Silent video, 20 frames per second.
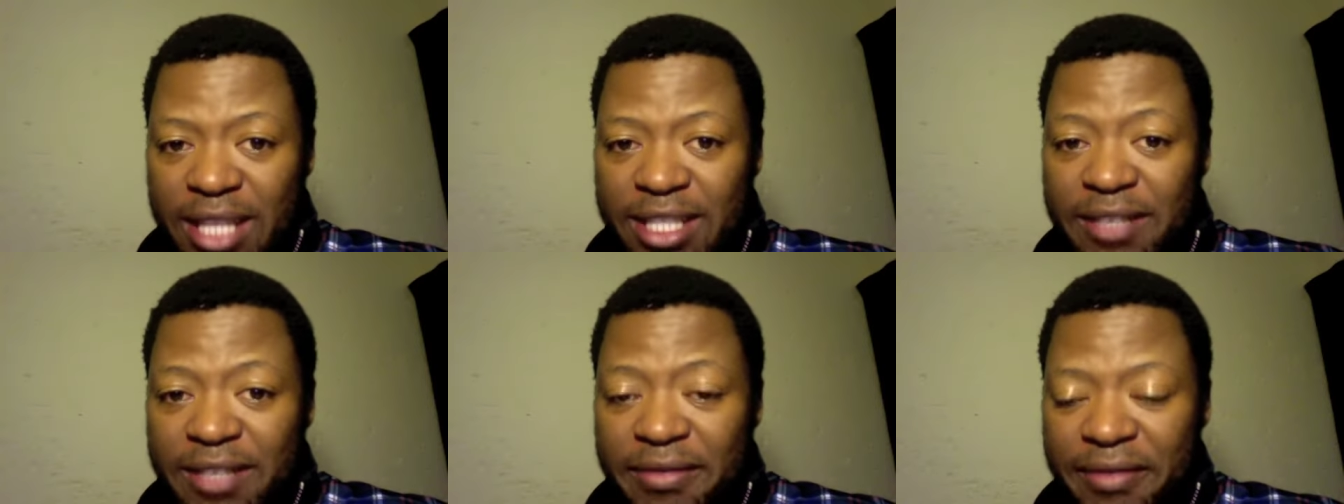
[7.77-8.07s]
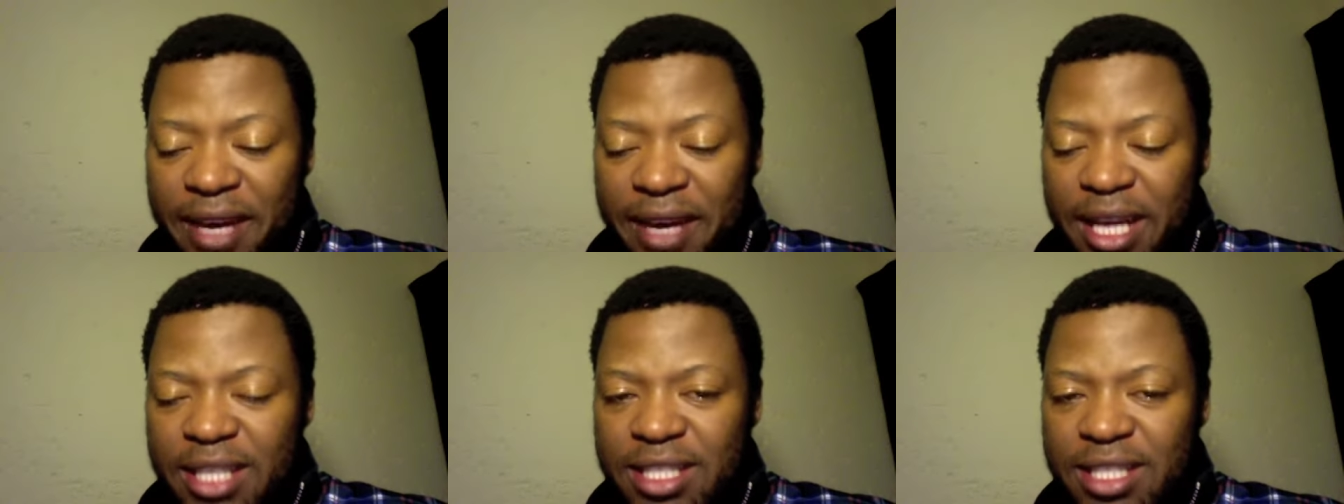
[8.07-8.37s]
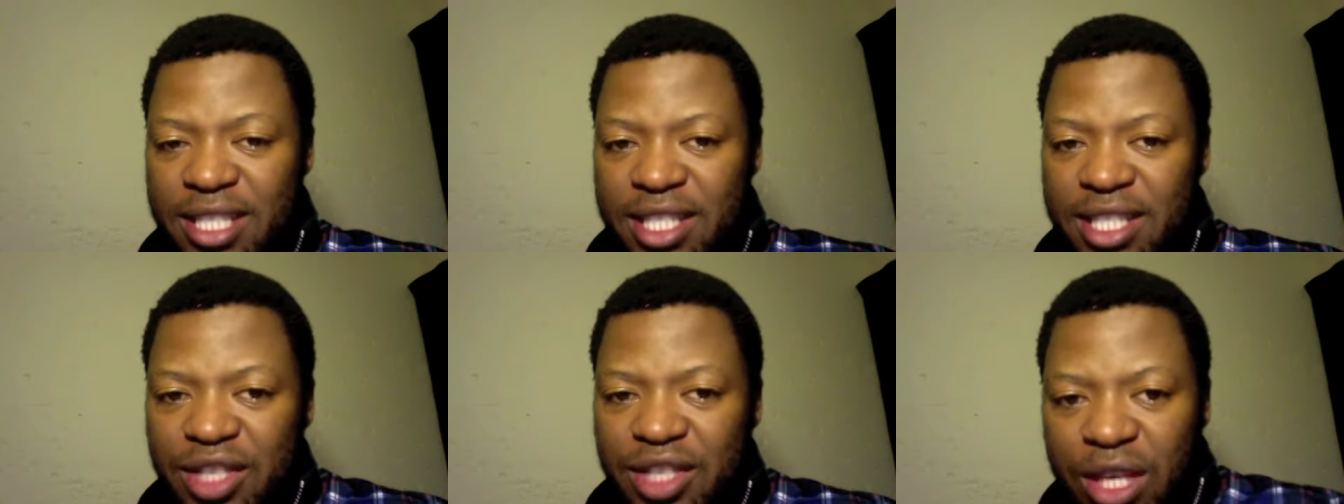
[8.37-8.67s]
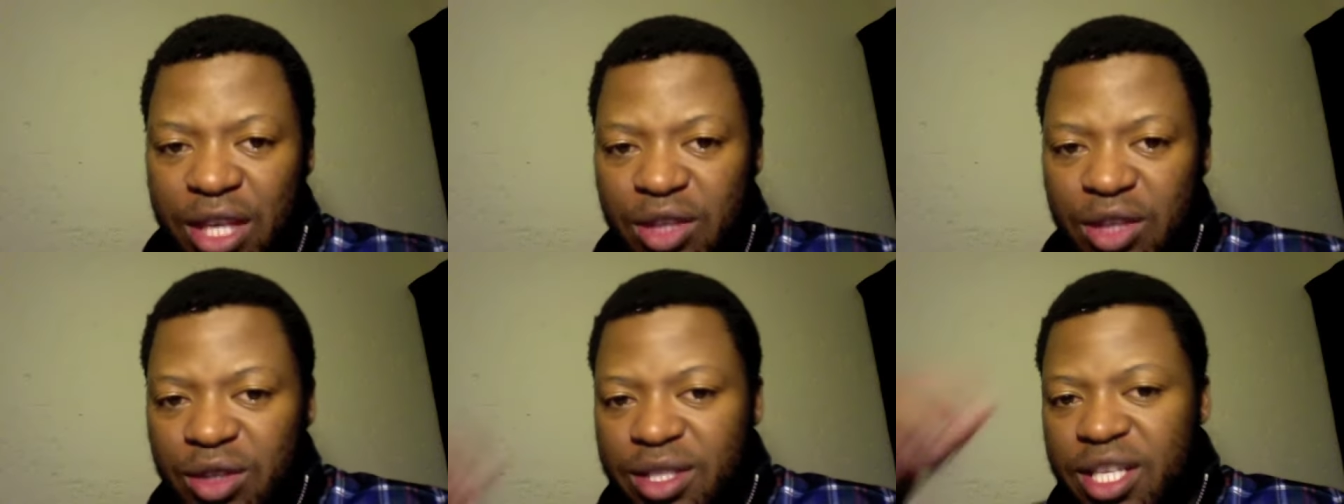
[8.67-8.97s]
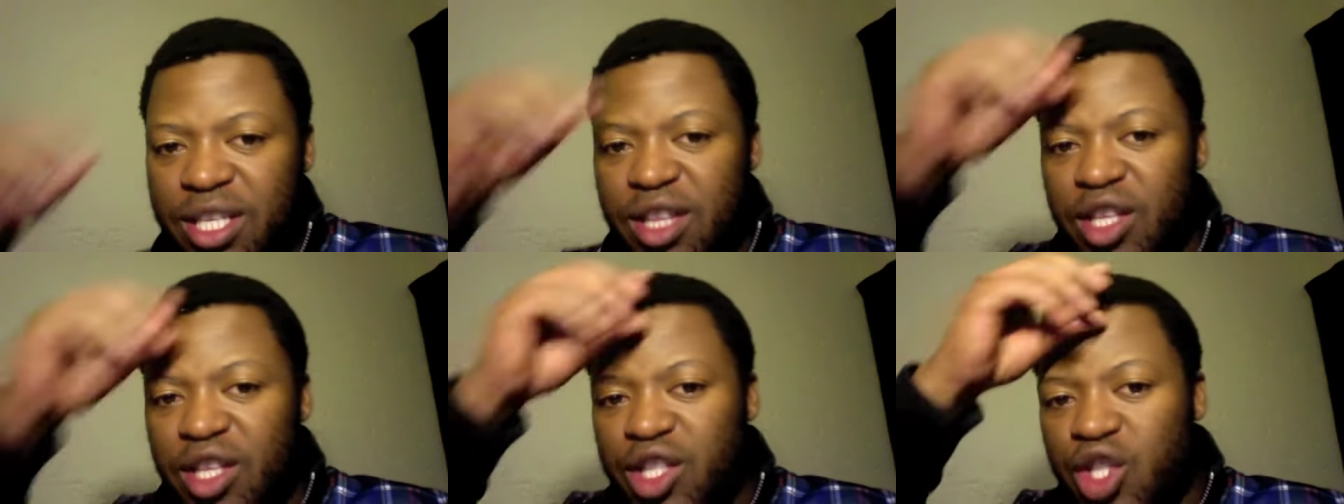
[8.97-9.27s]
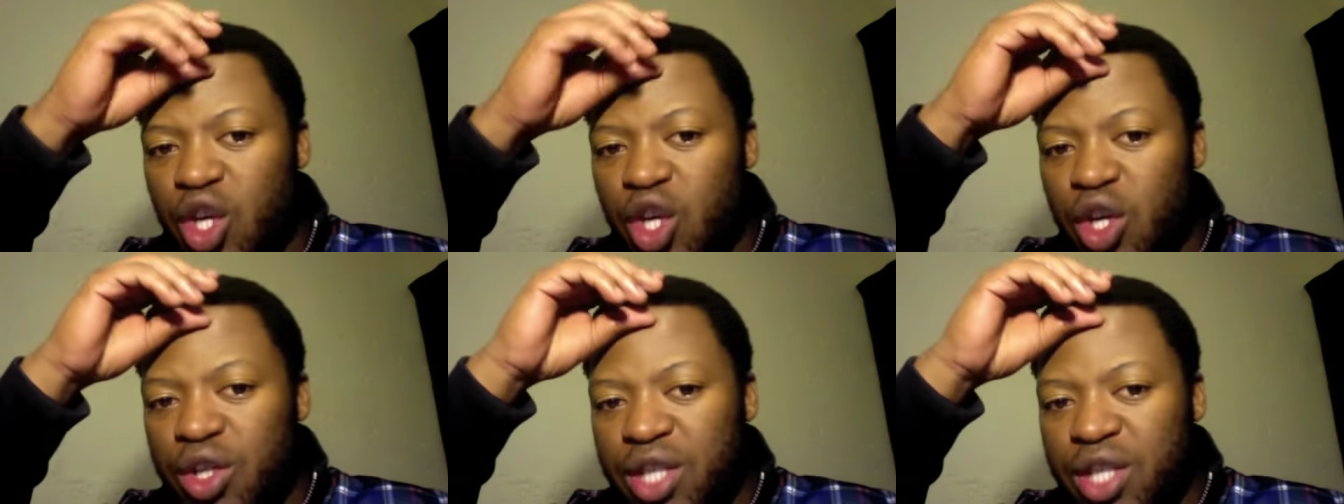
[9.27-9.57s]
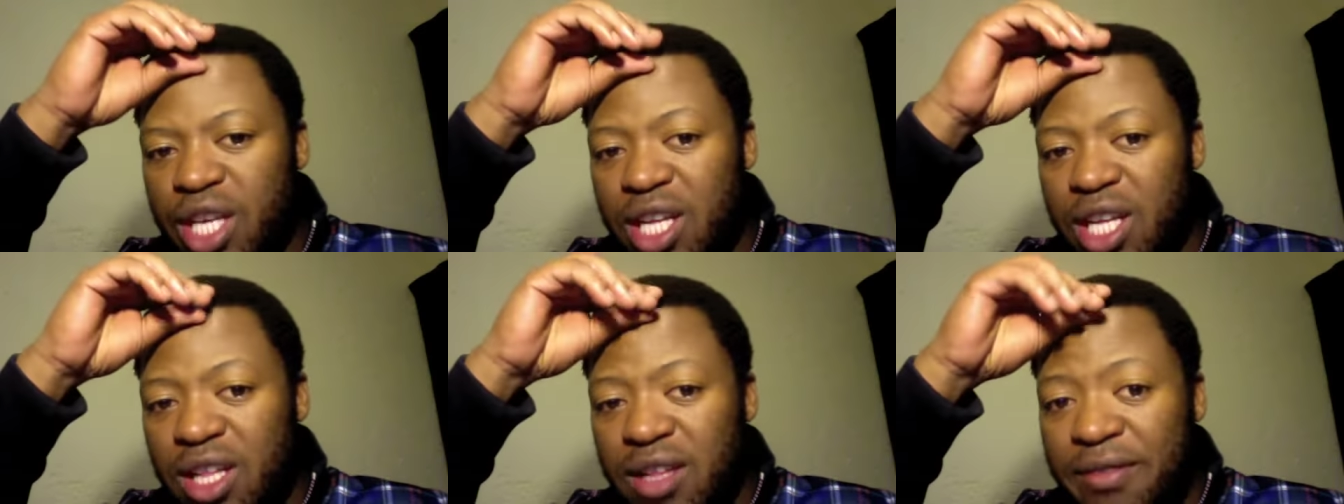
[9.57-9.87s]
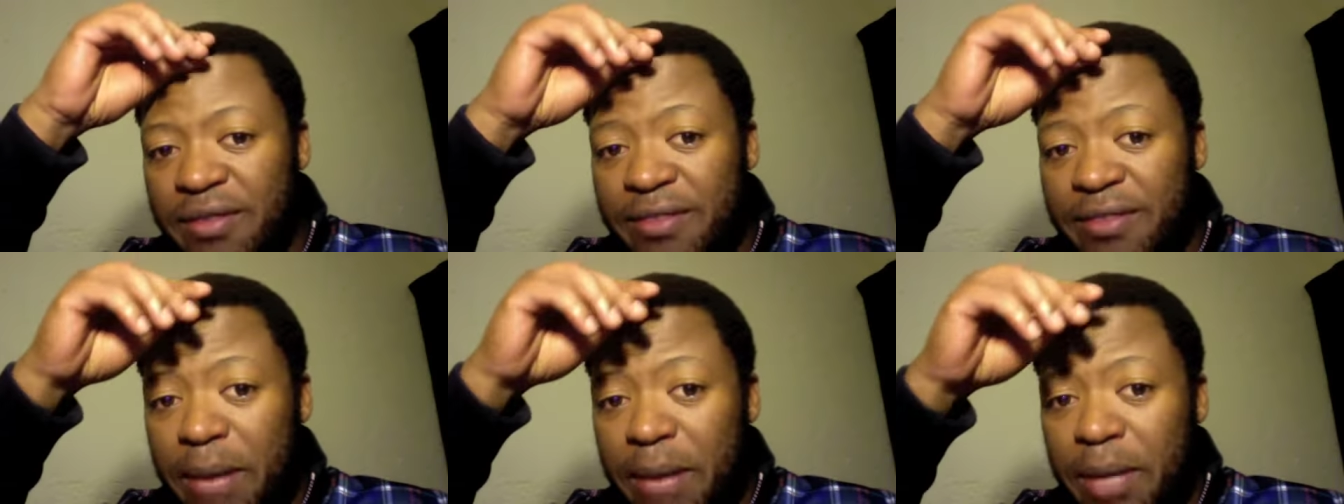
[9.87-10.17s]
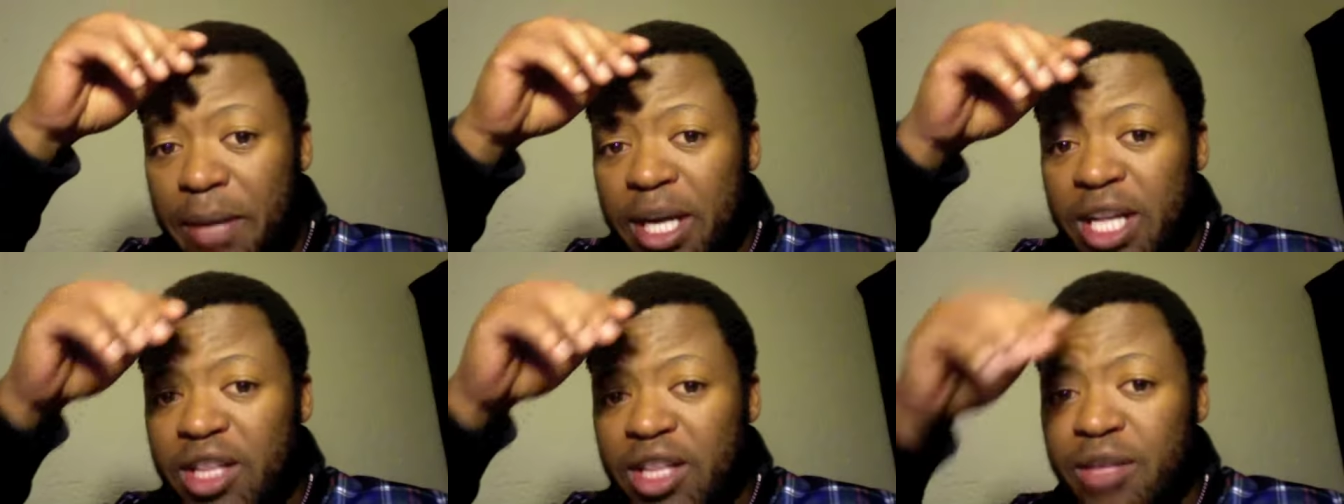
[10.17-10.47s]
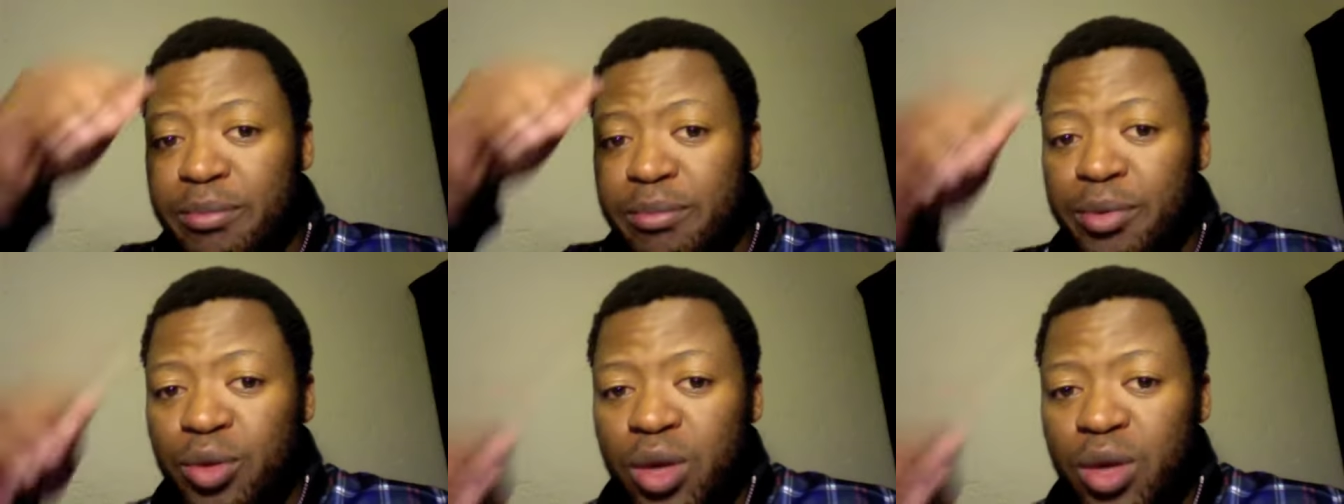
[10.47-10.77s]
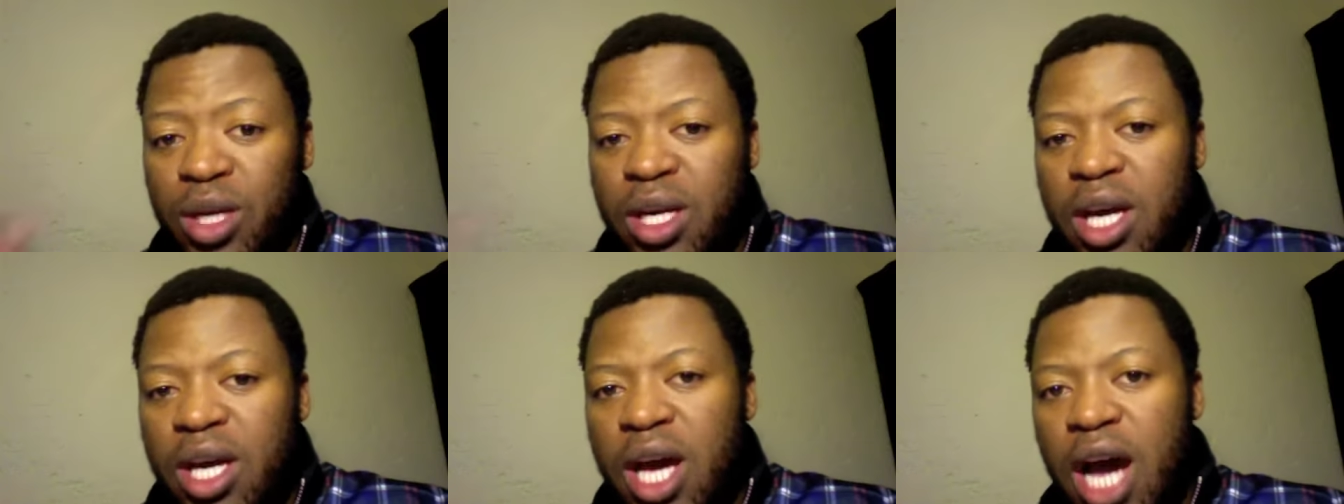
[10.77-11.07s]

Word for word: defend its right to sing the songs Kill the Farmer, Kill the Boer